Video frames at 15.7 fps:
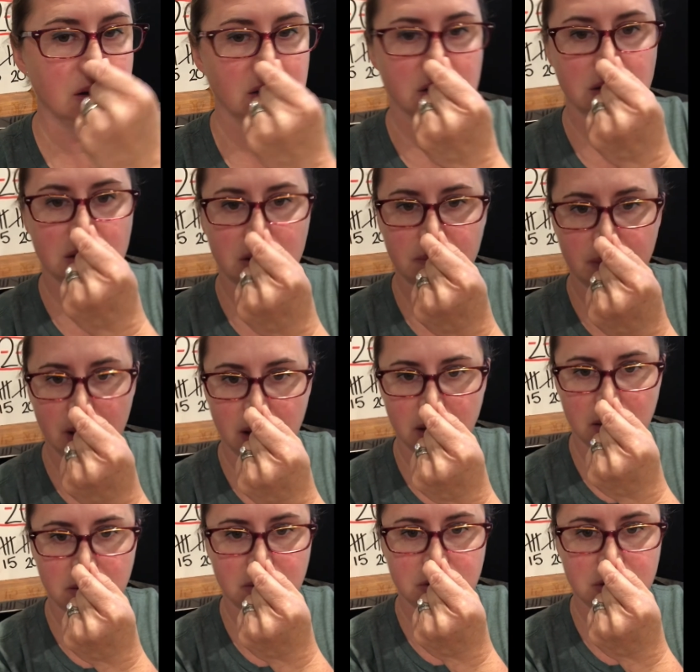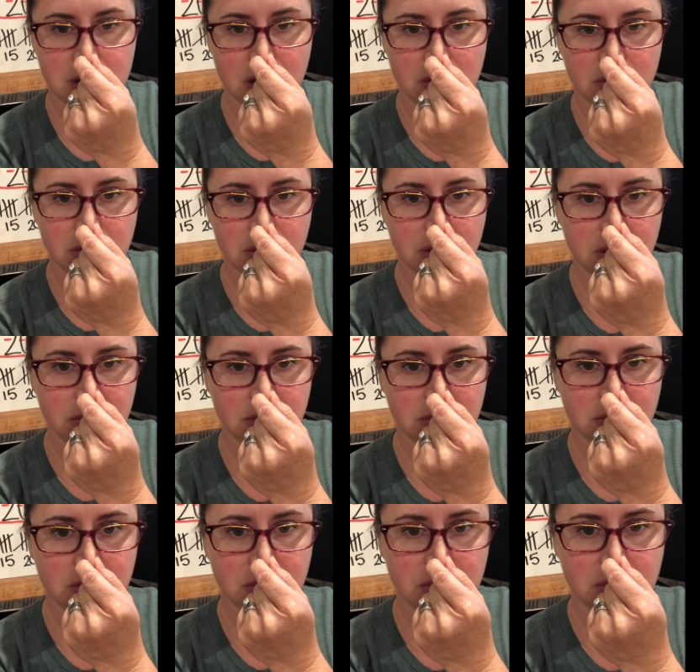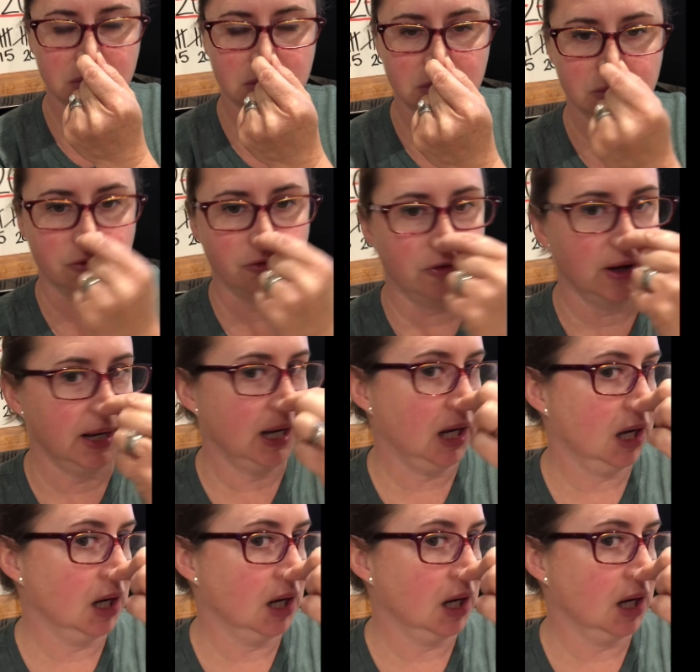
Can make it sound really funny.